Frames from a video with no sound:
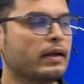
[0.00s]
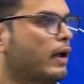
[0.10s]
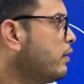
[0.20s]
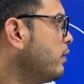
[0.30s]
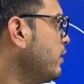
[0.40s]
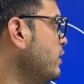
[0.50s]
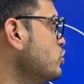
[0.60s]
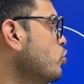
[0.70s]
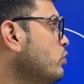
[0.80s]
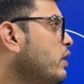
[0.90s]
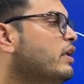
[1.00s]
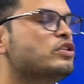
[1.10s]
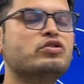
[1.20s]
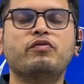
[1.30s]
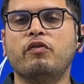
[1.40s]
are in the ratio 3
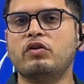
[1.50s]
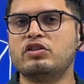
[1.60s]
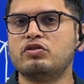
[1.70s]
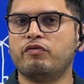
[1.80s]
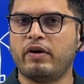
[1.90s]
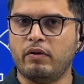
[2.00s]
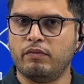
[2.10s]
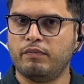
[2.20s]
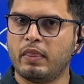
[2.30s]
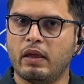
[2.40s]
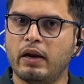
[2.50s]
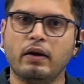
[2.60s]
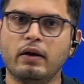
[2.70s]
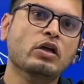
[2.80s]
is to 4 is to 5, right?